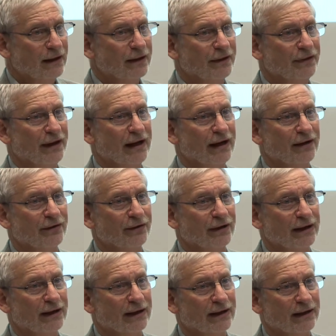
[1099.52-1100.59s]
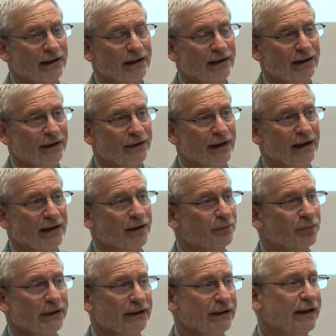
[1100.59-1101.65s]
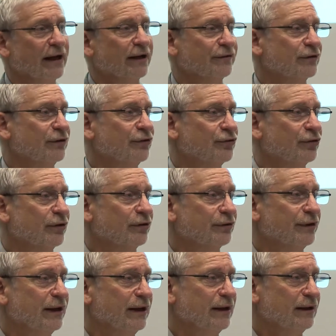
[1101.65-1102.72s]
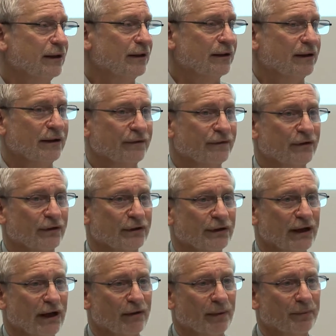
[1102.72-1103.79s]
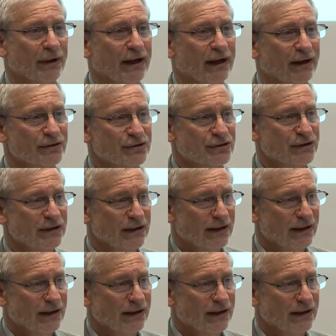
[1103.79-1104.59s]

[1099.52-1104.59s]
They're completely out of control there. They've got no upper house.